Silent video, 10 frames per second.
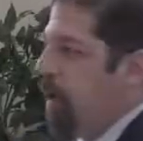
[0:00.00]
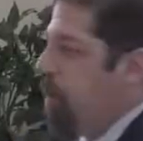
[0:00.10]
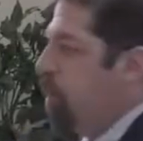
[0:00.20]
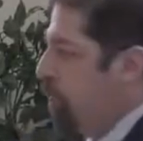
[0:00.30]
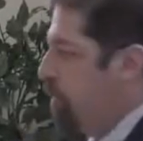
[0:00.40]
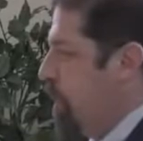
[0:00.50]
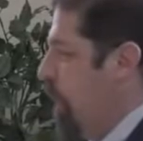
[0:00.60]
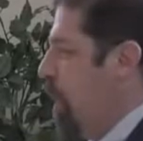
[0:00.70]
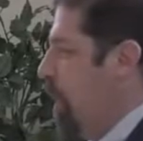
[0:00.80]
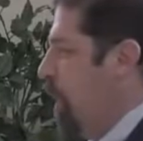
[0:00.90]

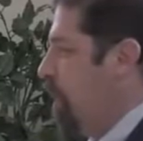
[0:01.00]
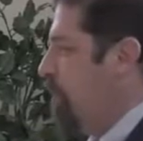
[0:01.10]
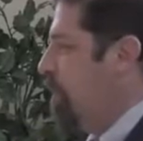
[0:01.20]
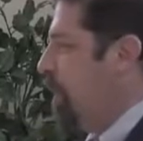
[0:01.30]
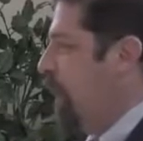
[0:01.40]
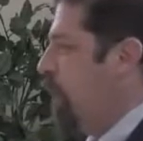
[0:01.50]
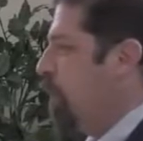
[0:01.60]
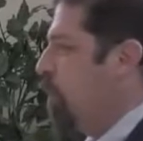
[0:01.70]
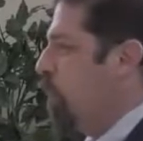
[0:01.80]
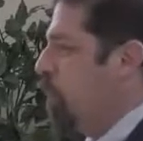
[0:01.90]
Unitarian,
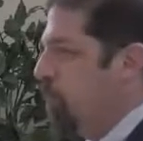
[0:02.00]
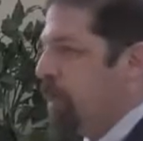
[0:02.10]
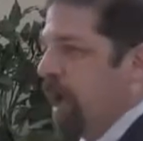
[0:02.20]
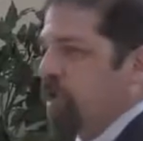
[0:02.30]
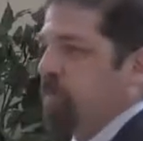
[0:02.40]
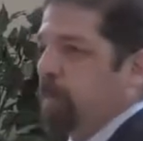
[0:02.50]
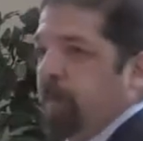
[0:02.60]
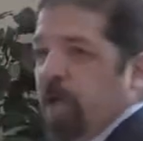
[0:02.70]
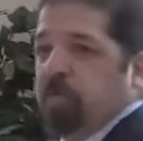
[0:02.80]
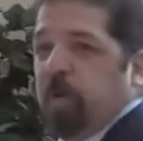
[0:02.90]
then the New Testament
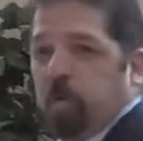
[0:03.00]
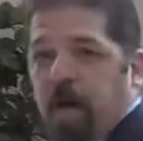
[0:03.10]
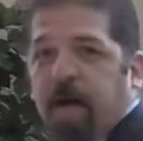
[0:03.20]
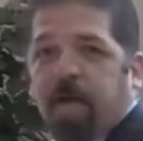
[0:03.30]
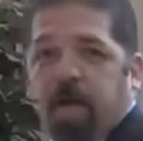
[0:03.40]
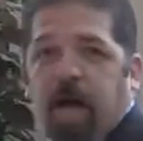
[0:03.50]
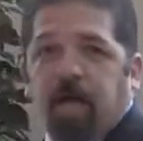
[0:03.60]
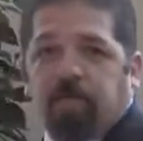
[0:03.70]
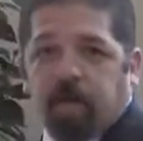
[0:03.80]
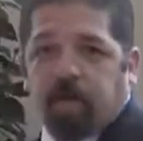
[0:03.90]
must be read in light
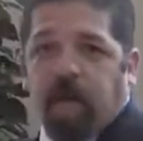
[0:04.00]
of it.